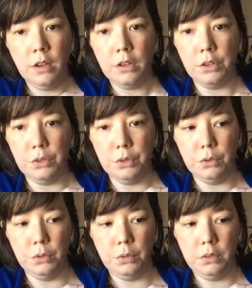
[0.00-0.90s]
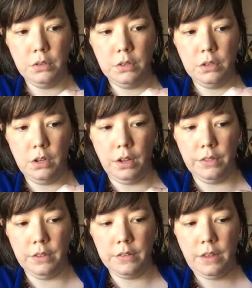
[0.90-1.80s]
glue on
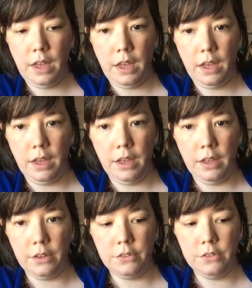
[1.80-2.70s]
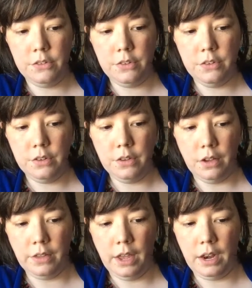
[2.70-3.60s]
this edge,
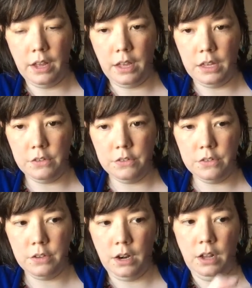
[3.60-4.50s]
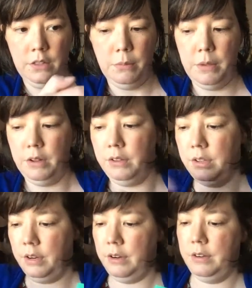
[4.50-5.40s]
on that edge, and on the middle
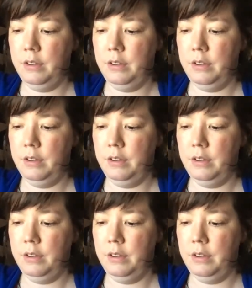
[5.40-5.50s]
here.